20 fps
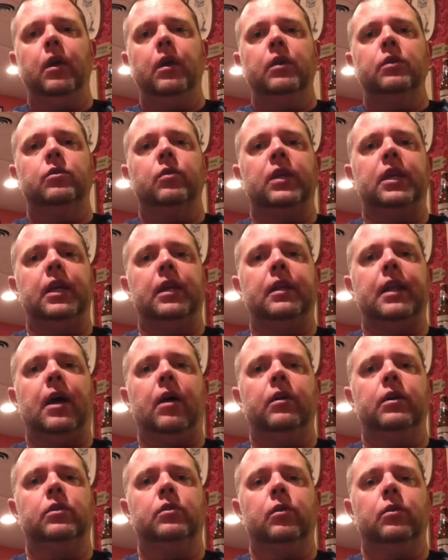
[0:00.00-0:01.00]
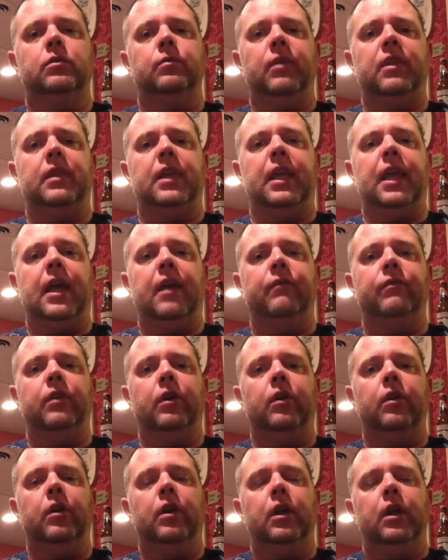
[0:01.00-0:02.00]
So again, now it shows them that they have
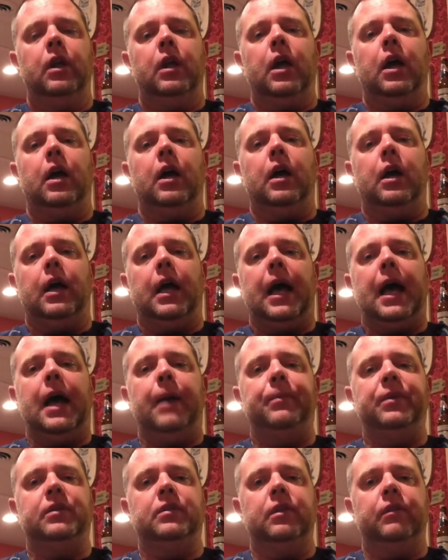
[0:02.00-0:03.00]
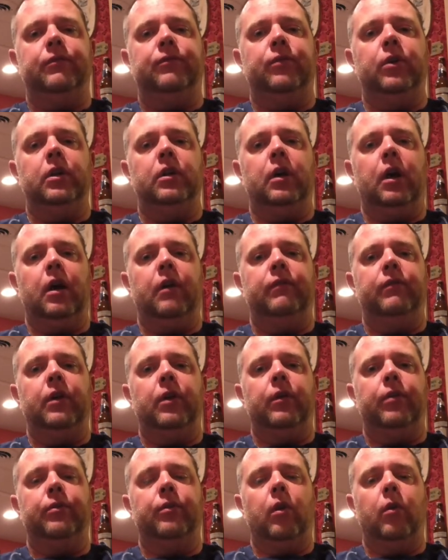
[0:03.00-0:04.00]
their opposite foot of
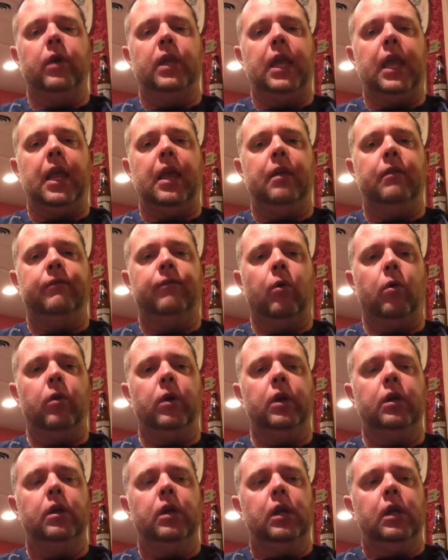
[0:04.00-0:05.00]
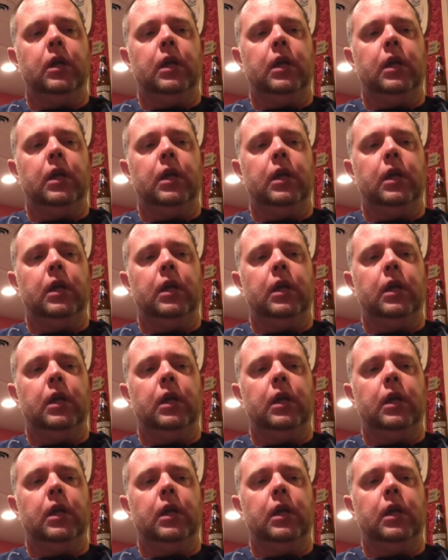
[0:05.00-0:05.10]
their throwing hand forward.